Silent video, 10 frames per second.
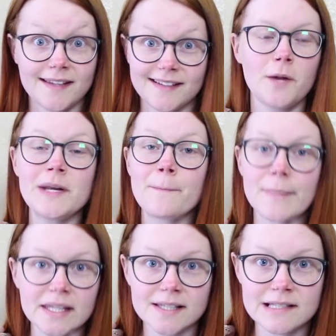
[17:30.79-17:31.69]
You know how many
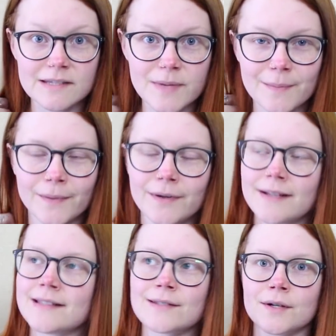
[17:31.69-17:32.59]
billions of people are
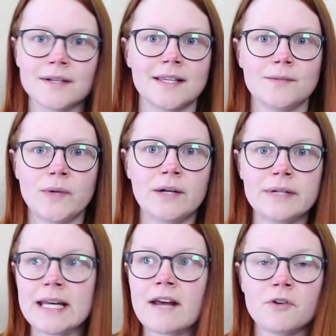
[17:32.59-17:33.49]
on this earth? We don't
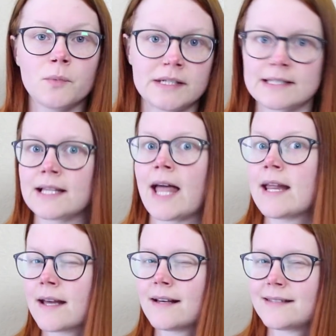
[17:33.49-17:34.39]
need everyone to
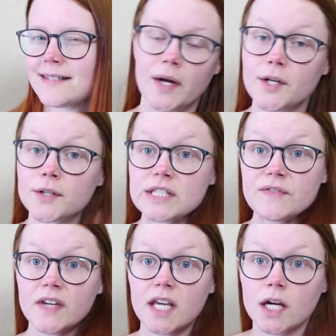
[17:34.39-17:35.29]
like us. So I know this
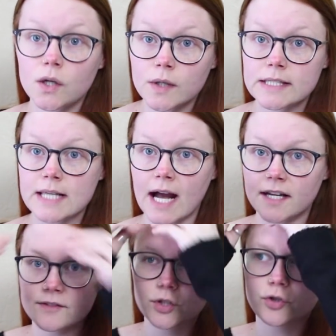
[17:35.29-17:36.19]
video is
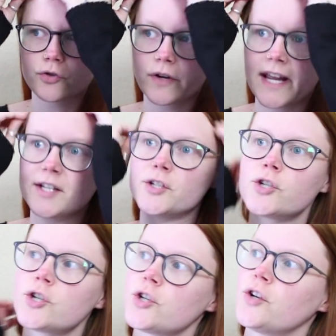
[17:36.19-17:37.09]
kind of a
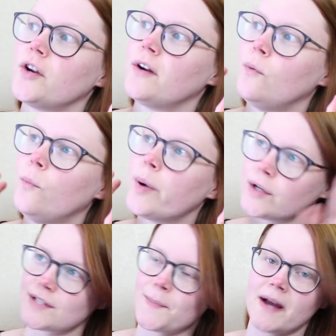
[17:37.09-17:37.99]
strange
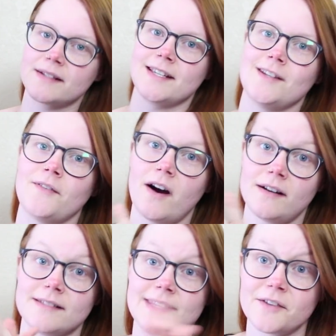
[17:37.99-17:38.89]
perspective
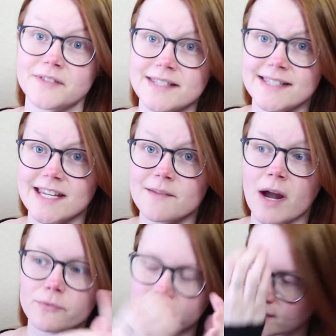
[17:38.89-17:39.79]
on self-esteem.
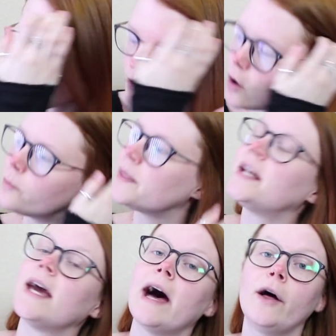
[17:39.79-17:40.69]
I really do hope that
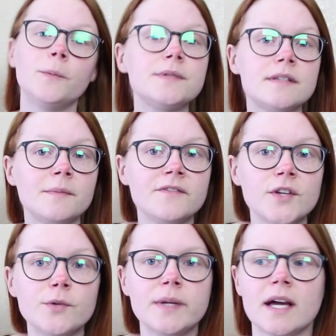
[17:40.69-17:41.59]
it helps some of
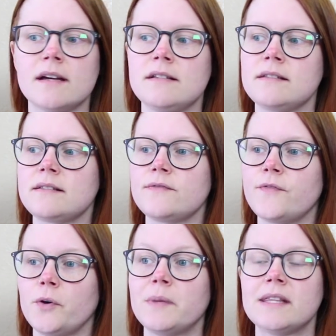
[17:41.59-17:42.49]
you, because
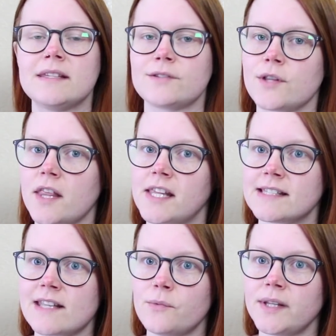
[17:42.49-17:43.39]
for me, these are the
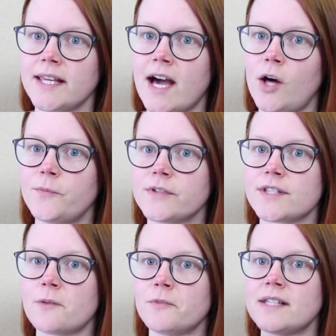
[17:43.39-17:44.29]
things that really help. For
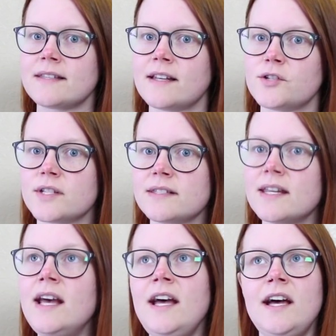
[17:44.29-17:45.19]
some reason,
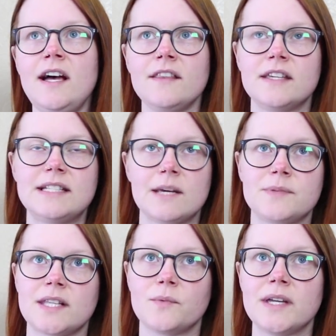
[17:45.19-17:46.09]
just the
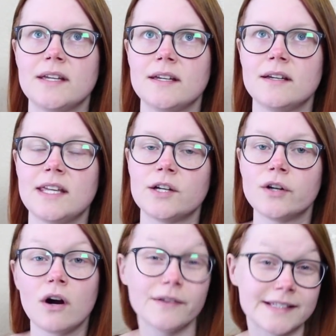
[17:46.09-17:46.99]
tips that we
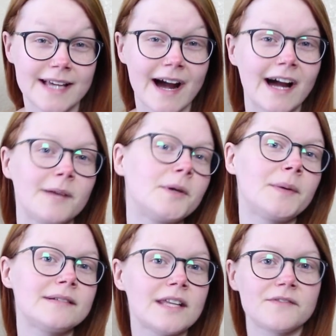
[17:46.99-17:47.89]
hear all the time
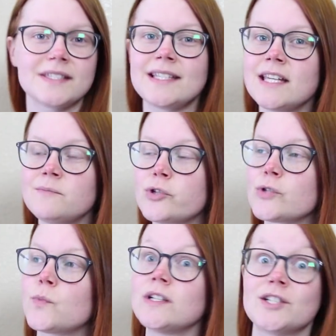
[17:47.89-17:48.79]
about self-esteem
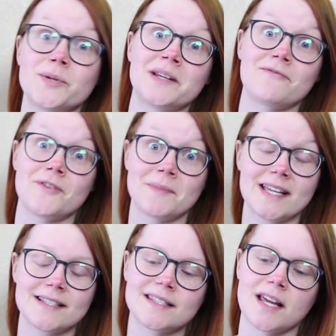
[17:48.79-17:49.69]
just weren't doing it for
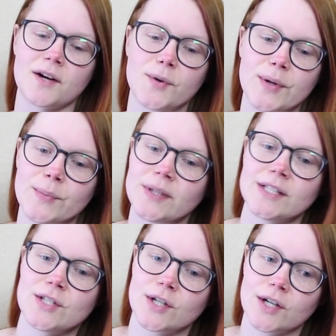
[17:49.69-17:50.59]
me. So it
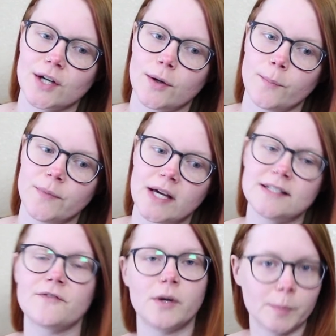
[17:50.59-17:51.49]
really took a
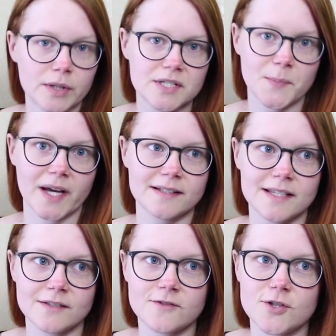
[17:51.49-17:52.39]
different
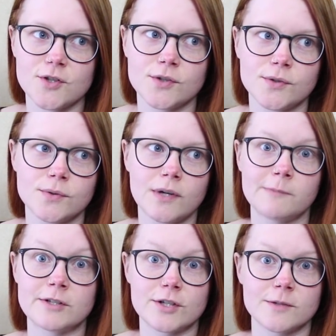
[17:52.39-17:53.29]
perspective to
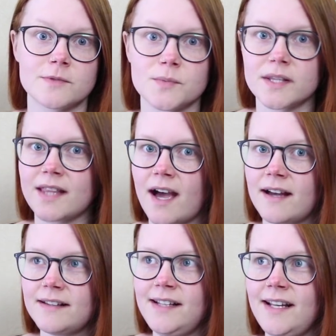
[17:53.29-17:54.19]
come to terms with
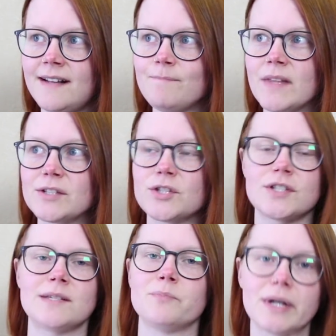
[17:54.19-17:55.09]
that, and to
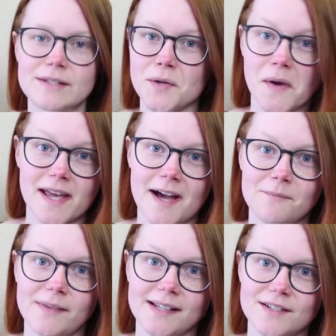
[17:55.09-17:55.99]
just embrace who I
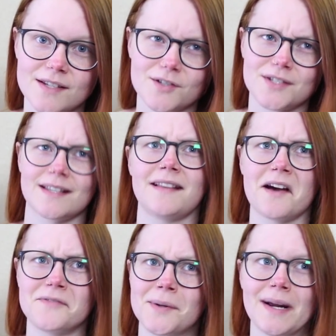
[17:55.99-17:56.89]
am, and to just
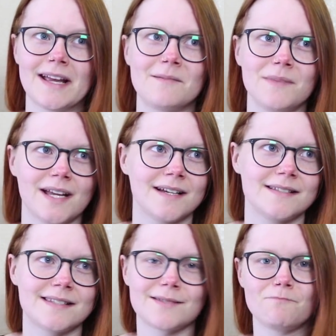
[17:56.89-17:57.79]
love who I am,
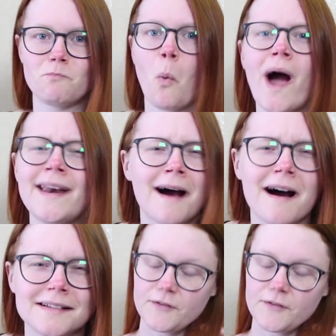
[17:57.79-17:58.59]
because why not?